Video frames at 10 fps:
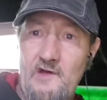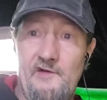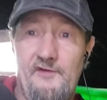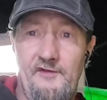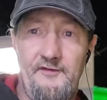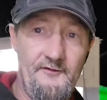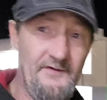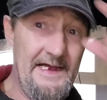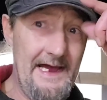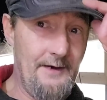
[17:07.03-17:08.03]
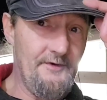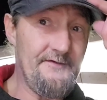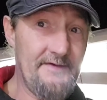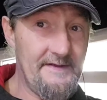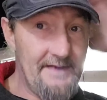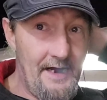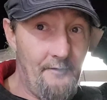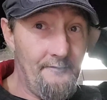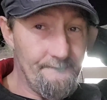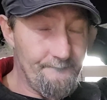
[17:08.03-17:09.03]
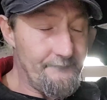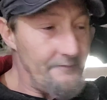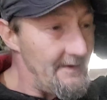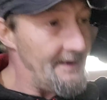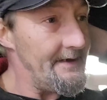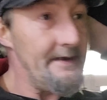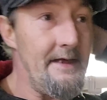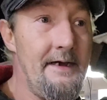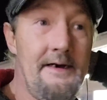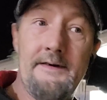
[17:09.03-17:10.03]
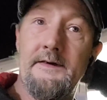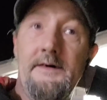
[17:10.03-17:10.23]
3 hours in now, and